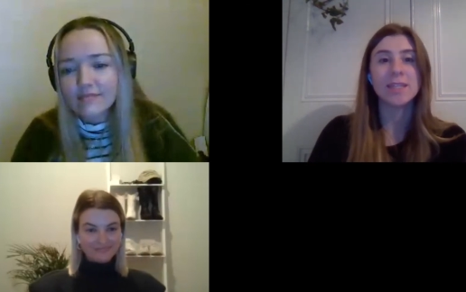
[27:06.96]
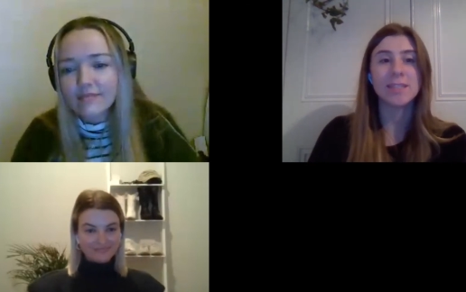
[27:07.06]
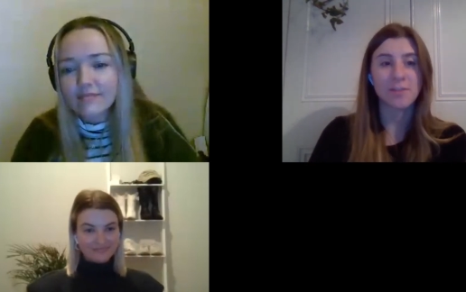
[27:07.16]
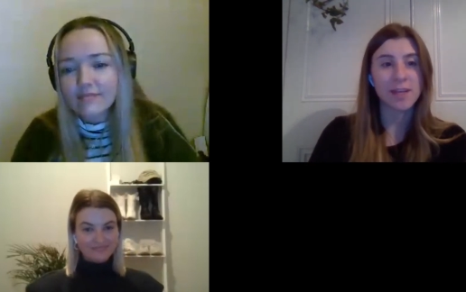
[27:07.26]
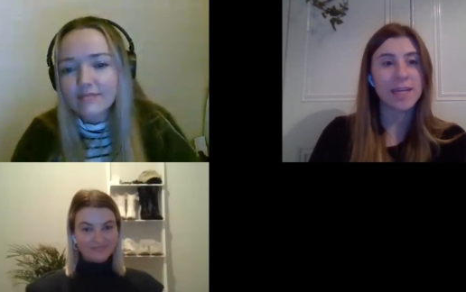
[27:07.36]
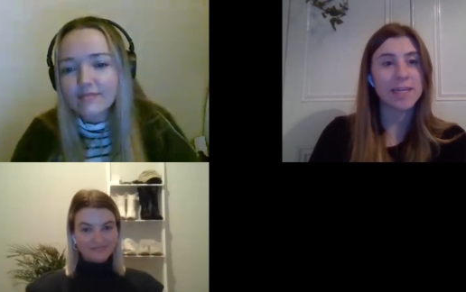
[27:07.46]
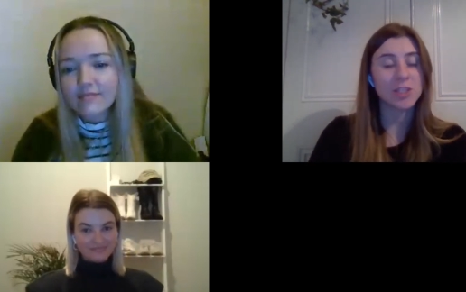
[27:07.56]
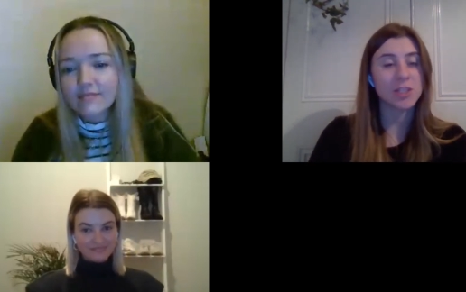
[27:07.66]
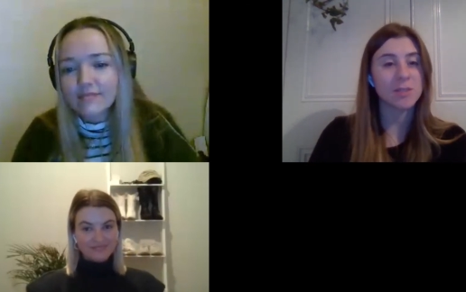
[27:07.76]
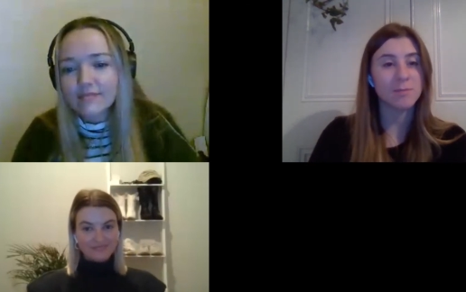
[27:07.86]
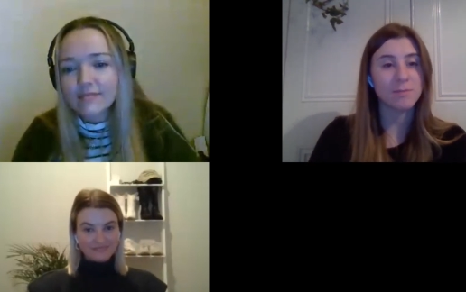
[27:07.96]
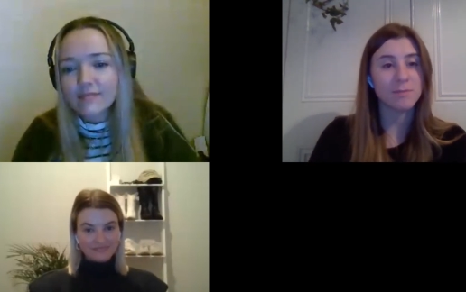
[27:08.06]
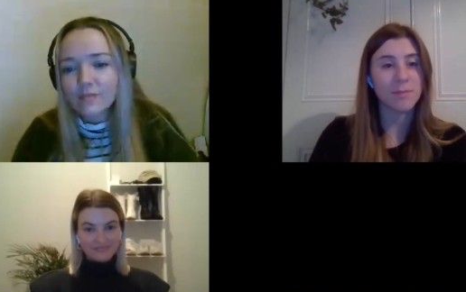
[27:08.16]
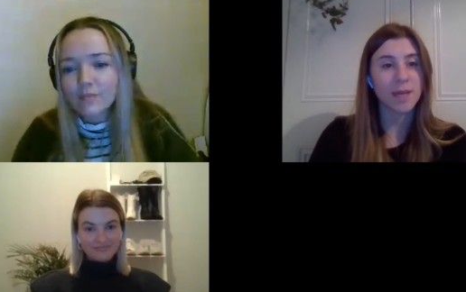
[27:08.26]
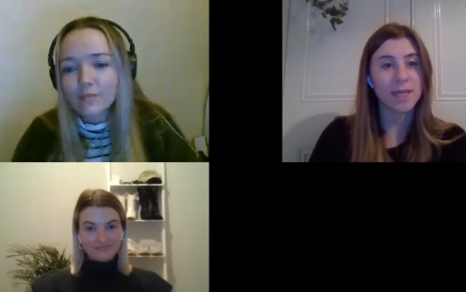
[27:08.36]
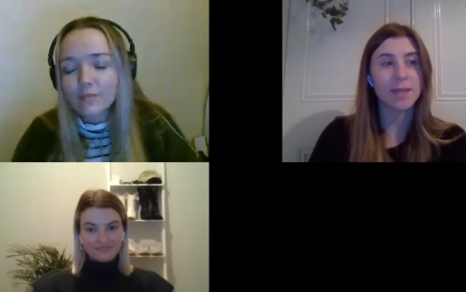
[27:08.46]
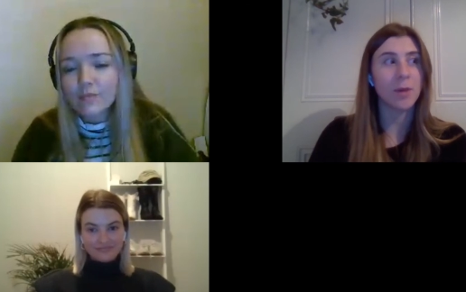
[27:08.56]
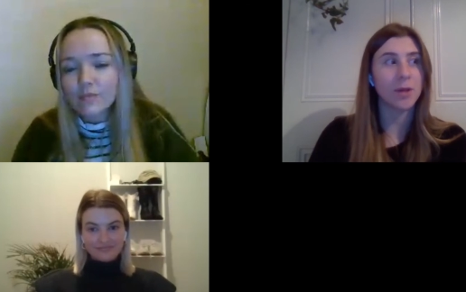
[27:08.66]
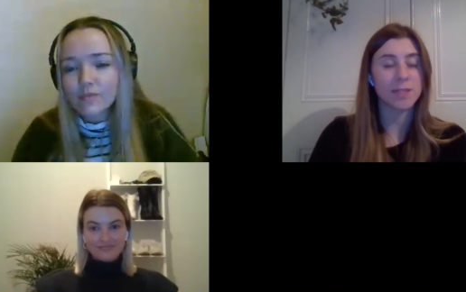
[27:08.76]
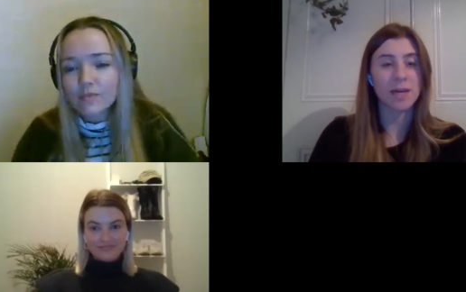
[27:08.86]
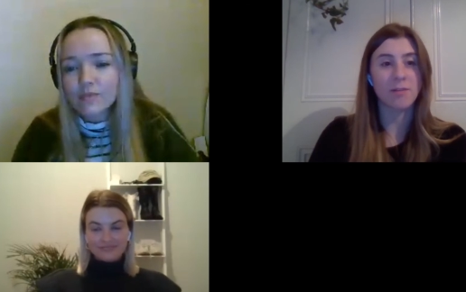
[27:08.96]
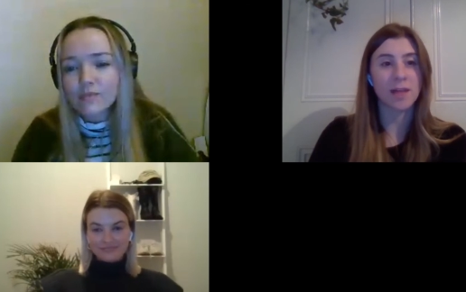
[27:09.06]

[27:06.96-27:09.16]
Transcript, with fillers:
Speaker 1: definitely just making the most out of